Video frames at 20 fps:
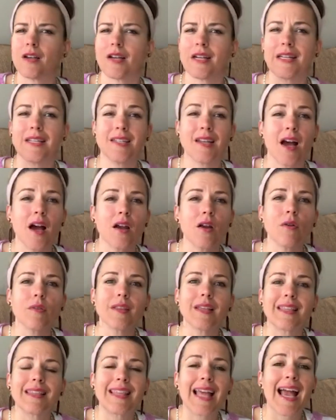And not
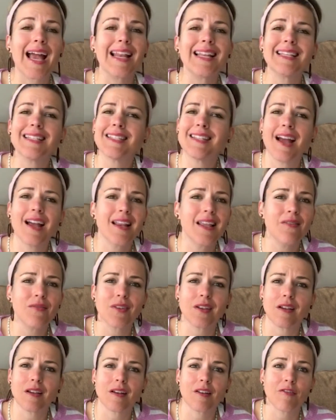only that, he's not
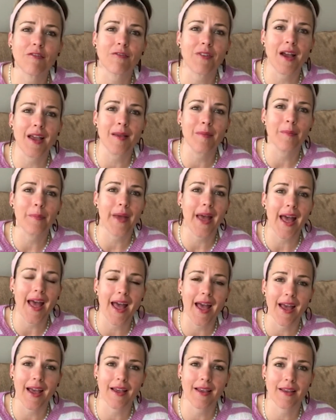even going to fight
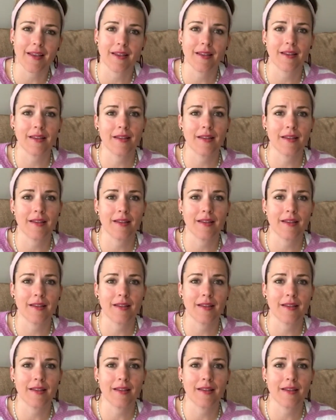back.